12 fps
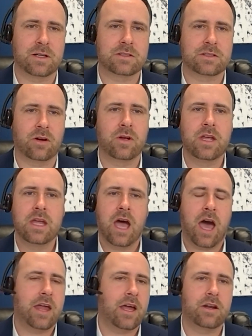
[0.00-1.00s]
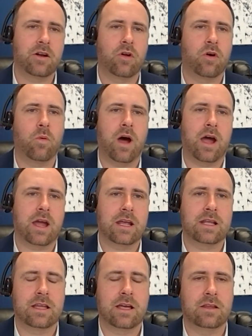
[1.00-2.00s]
And so I don't know
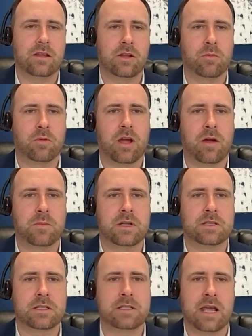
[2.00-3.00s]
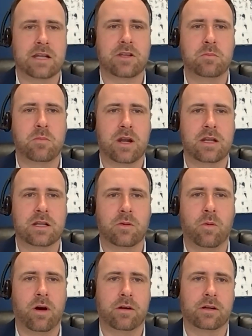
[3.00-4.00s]
why the Liberal government is intent on muddying the
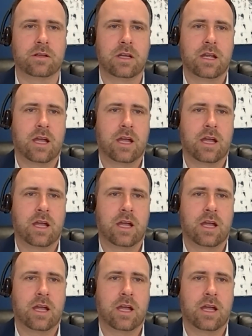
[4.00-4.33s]
water,